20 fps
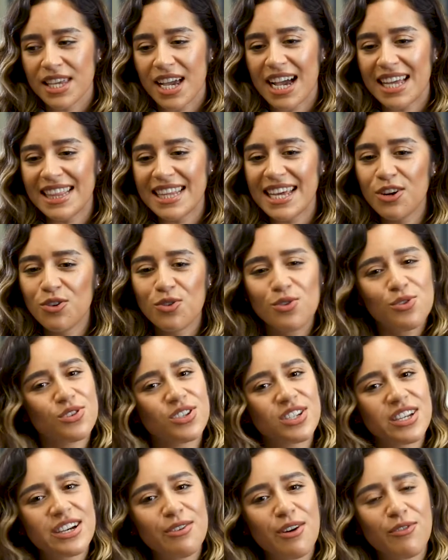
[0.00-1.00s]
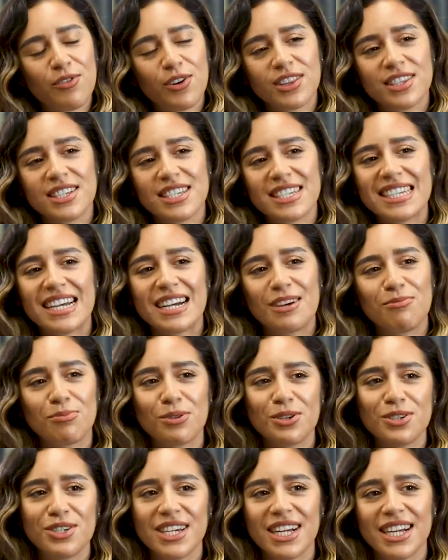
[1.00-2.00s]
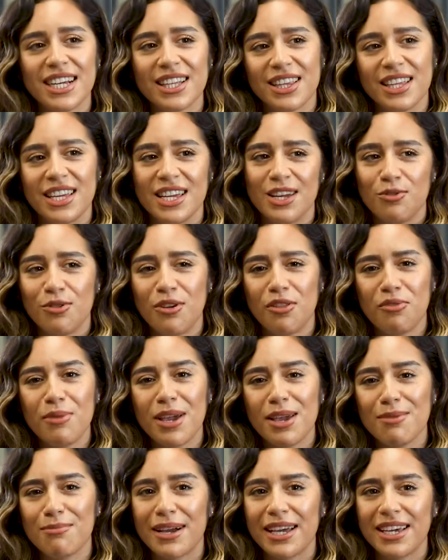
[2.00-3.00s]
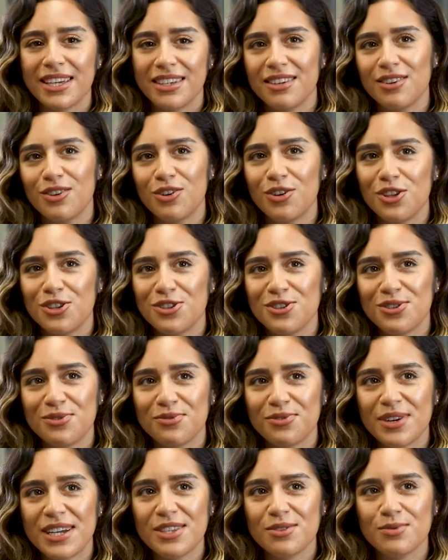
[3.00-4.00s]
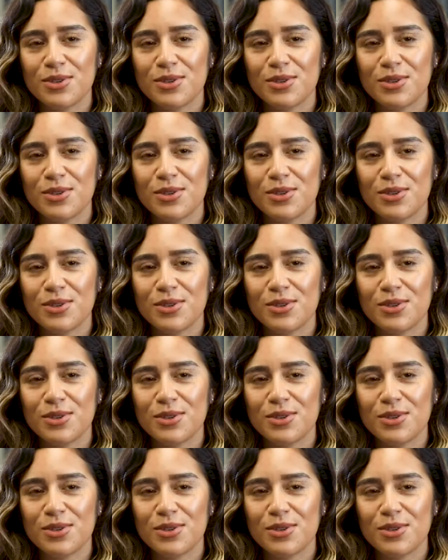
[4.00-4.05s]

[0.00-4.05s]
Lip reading: then also I've got this side project with me and my other 2 friends,